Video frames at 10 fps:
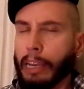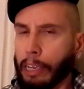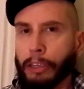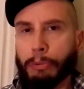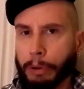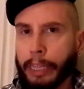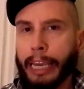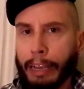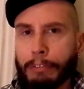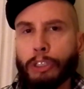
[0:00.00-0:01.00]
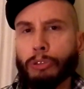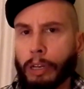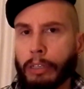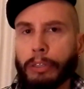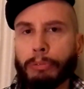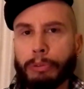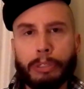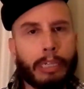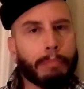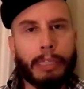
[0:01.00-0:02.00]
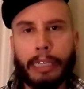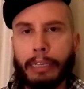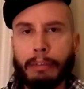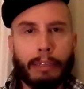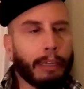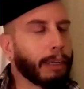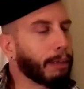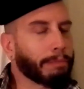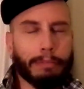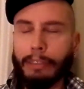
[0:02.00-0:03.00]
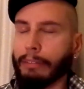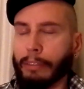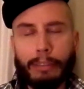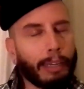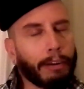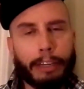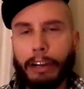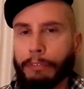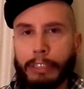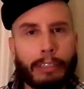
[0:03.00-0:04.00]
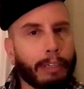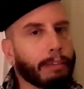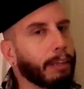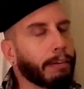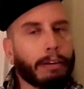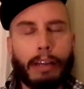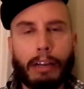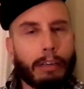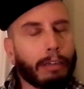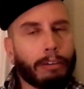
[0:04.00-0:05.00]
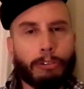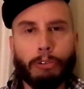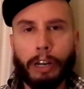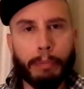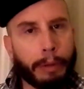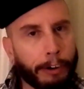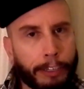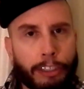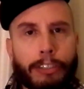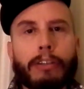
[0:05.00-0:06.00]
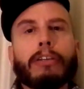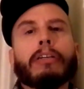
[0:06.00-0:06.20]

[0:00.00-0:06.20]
you really have struggled through something, I don't care if it's a cruddy marriage,